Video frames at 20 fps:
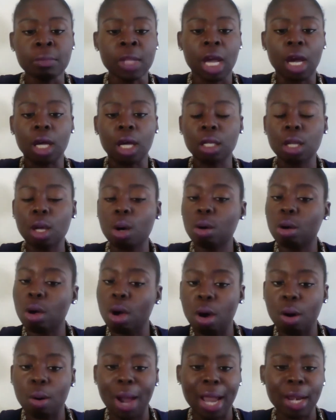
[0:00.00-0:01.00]
a
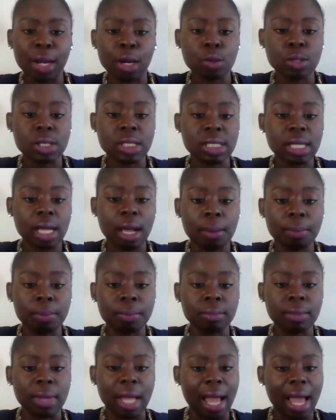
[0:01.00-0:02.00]
logo, I know
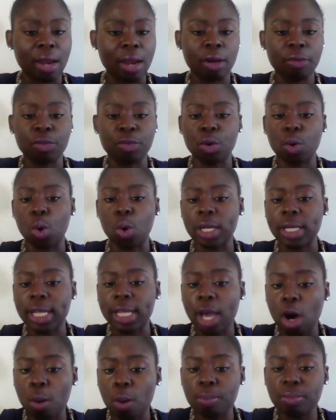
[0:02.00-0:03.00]
if you're on
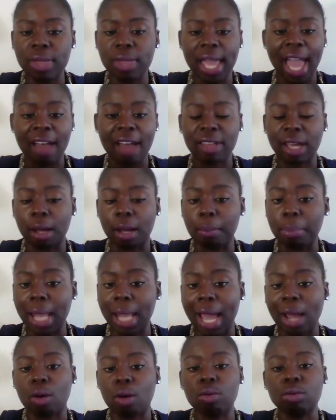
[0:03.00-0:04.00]
Yelp, they have like a
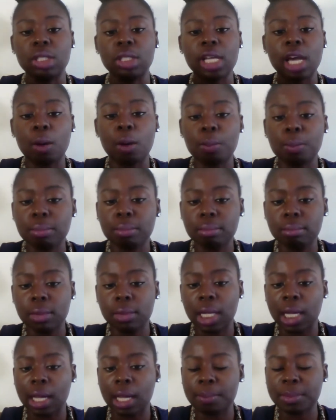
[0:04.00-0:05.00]
Black owned Yelp
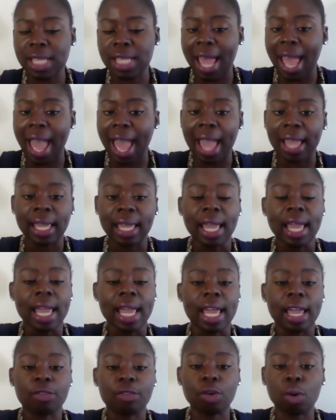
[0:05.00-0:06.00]
tag.
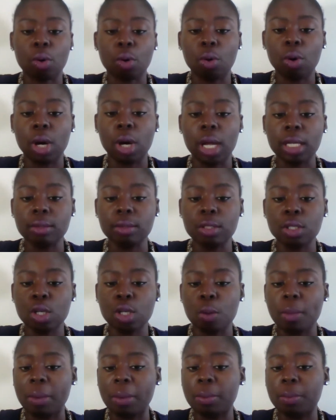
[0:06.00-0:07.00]
If you're on, you
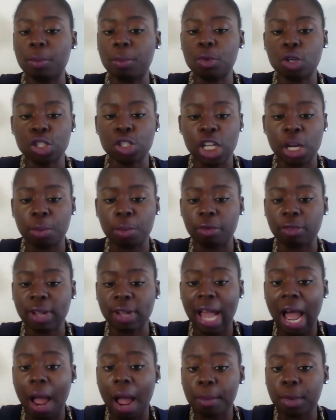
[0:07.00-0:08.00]
know, maybe your Chamber of
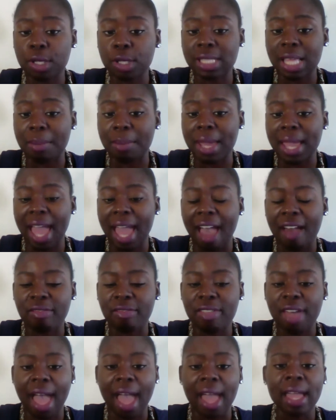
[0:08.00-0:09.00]
Commerce, they may have
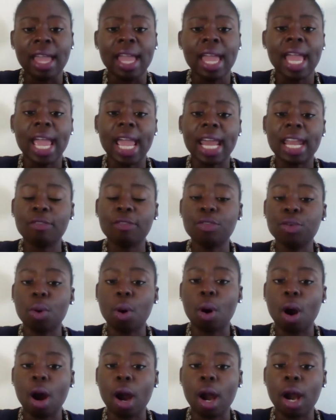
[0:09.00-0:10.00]
that. And if you
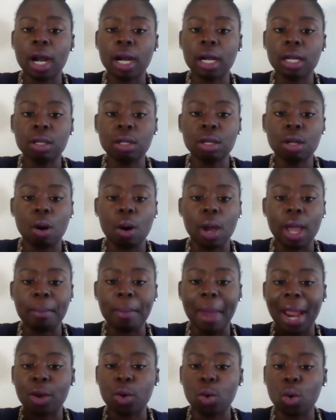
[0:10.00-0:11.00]
are, you know, a
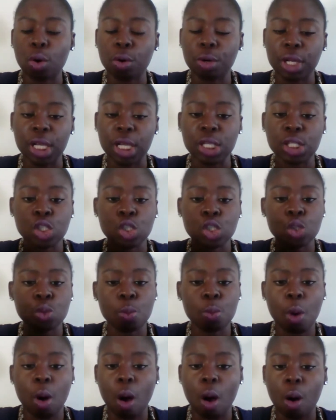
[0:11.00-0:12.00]
minority
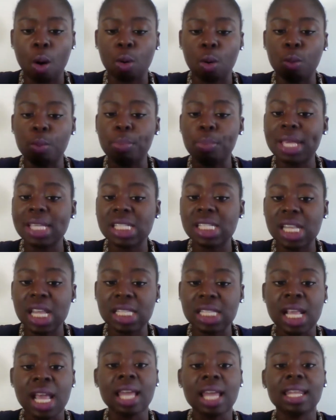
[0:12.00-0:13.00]
small owned
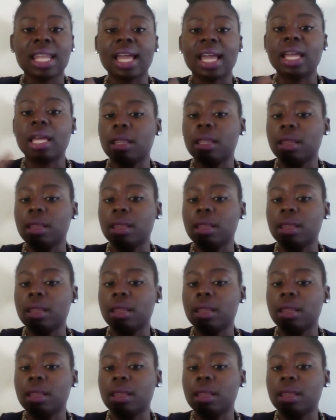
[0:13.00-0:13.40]
business, like